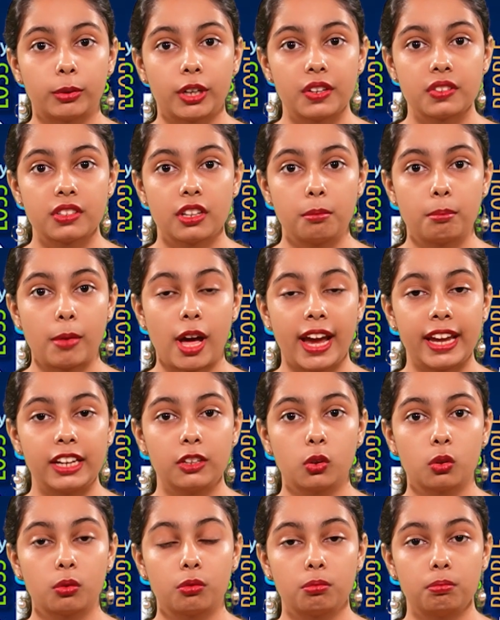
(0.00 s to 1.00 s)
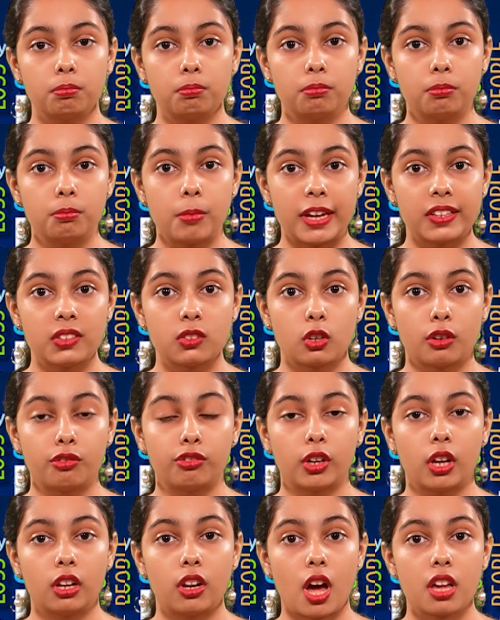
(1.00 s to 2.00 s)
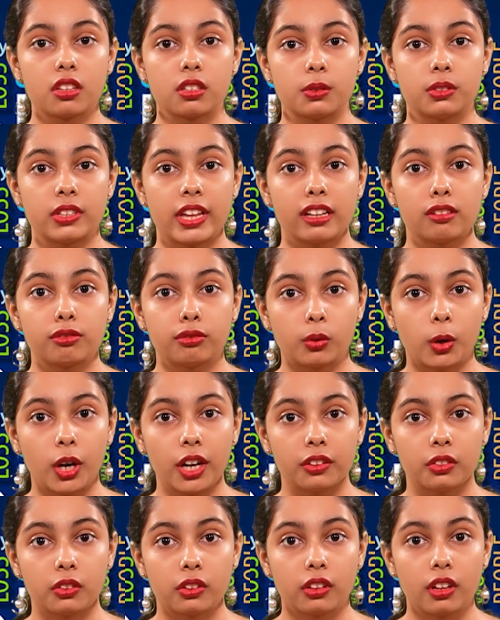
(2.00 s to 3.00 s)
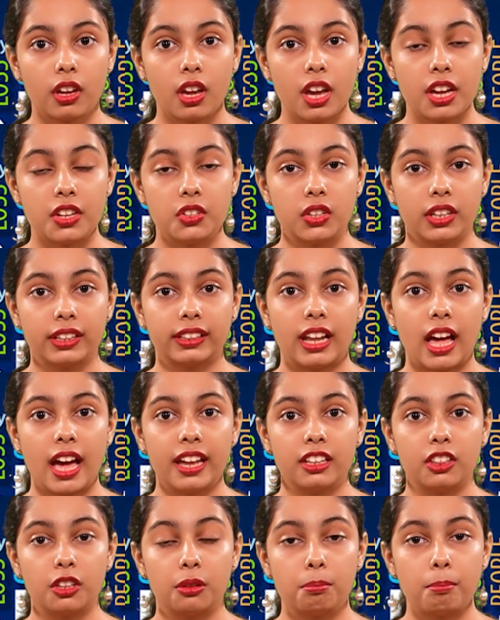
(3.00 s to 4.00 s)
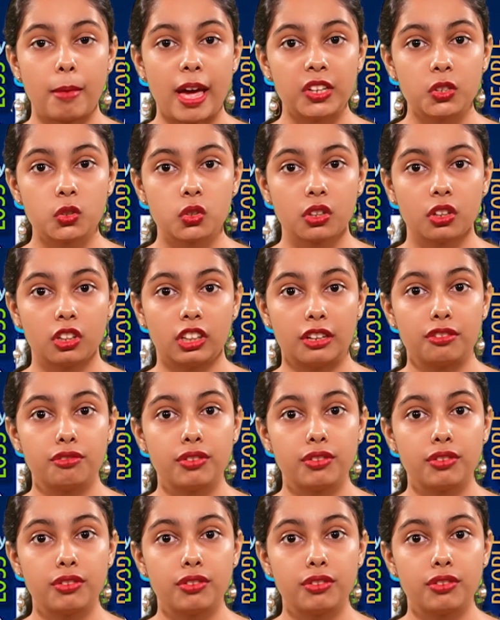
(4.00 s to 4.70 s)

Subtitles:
person might suffer a loss of self-worth, decline in mental and